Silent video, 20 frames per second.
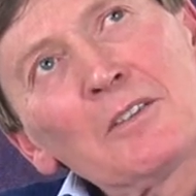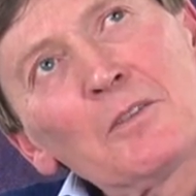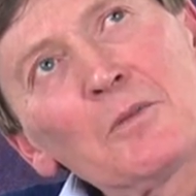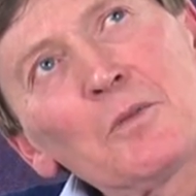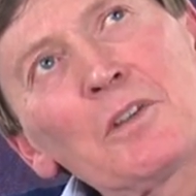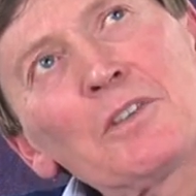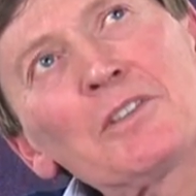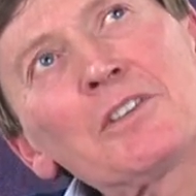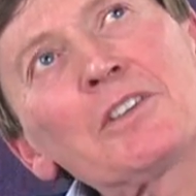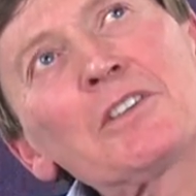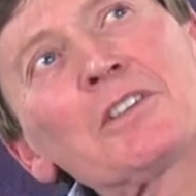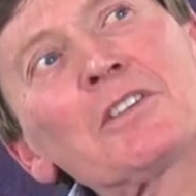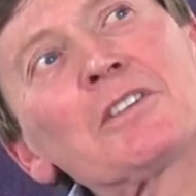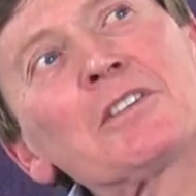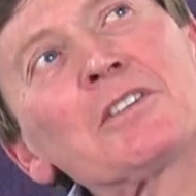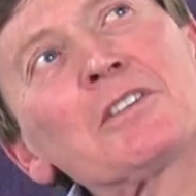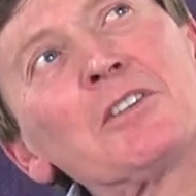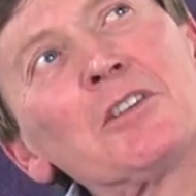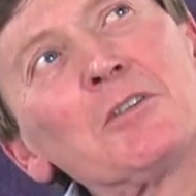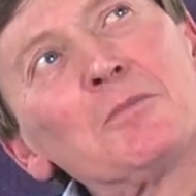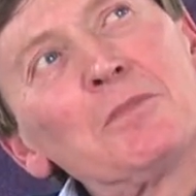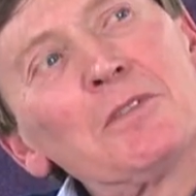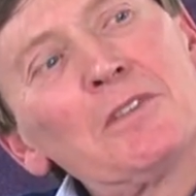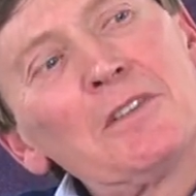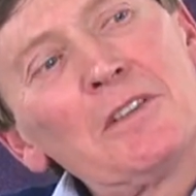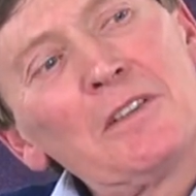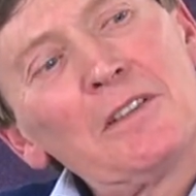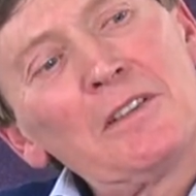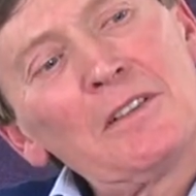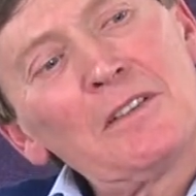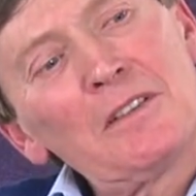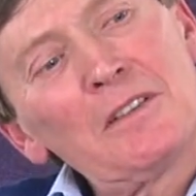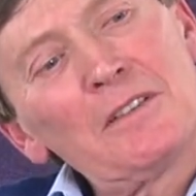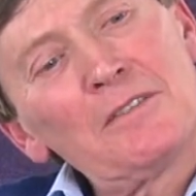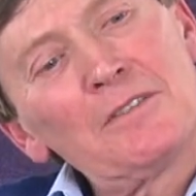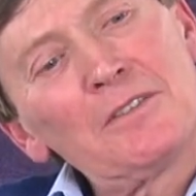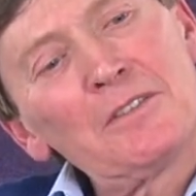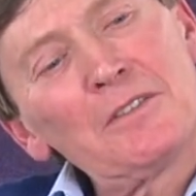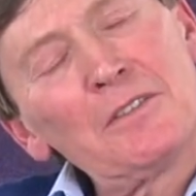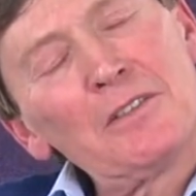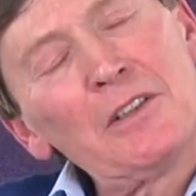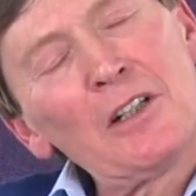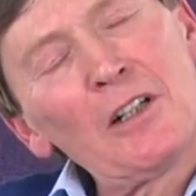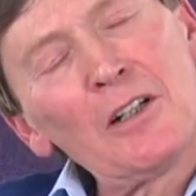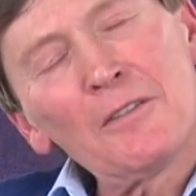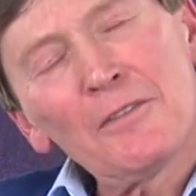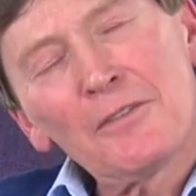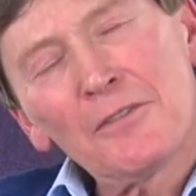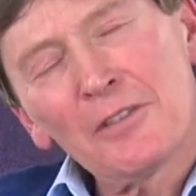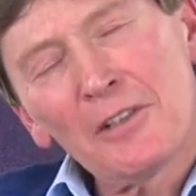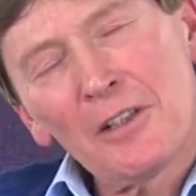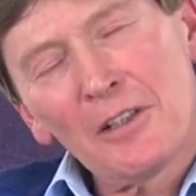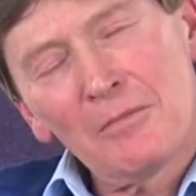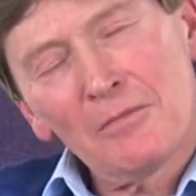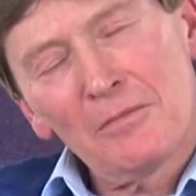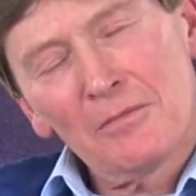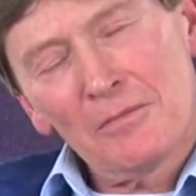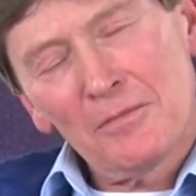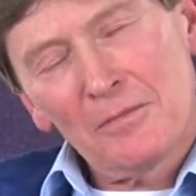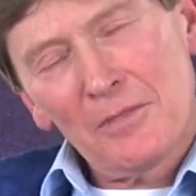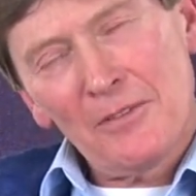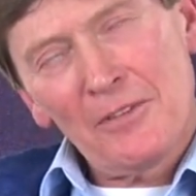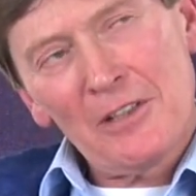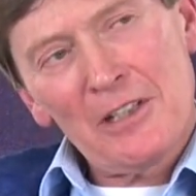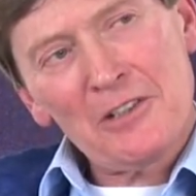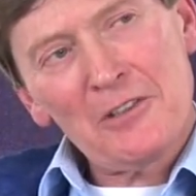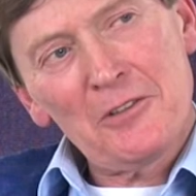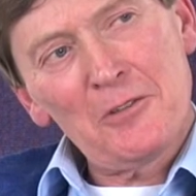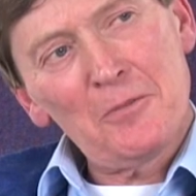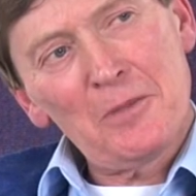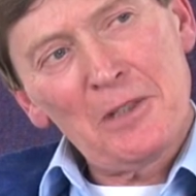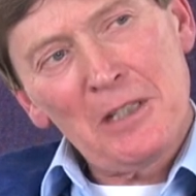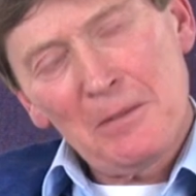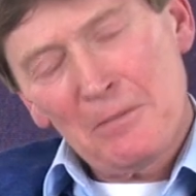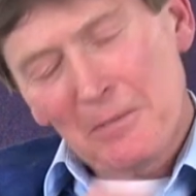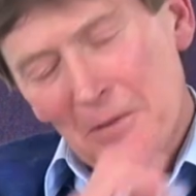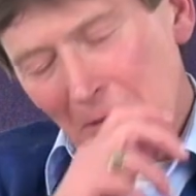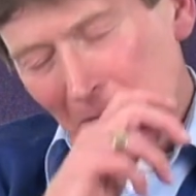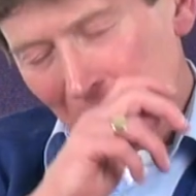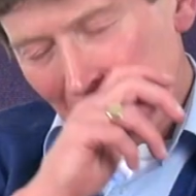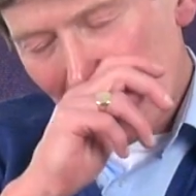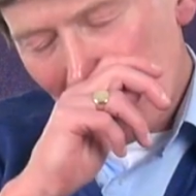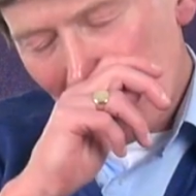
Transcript: was a couple of, not from professional people.